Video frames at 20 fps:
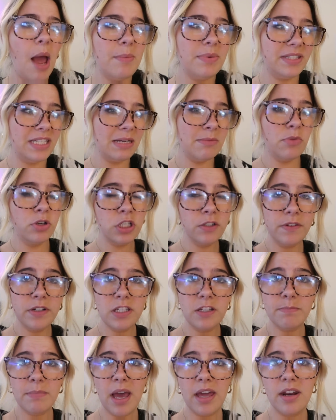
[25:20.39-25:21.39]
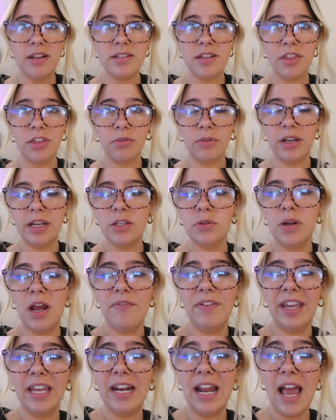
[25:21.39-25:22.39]
I'm seeing Multiverse of Madness at three, so I
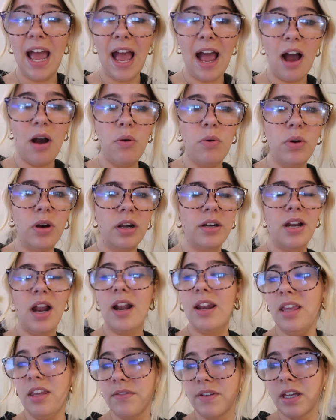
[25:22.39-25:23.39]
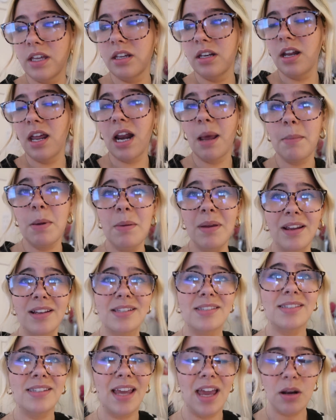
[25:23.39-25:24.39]
have like an hour, not even, and I'm gonna make a
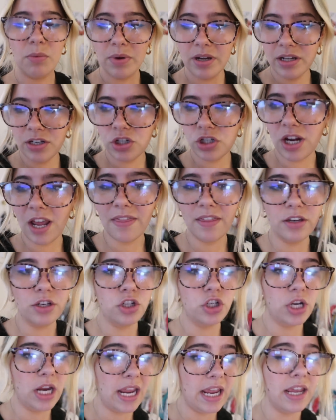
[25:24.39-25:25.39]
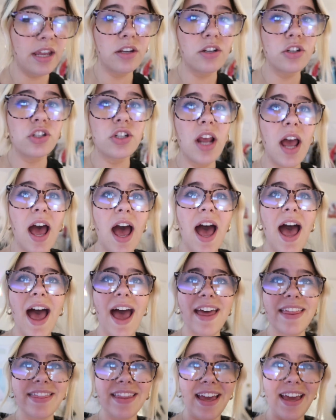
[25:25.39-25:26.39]
sandwich and then change, and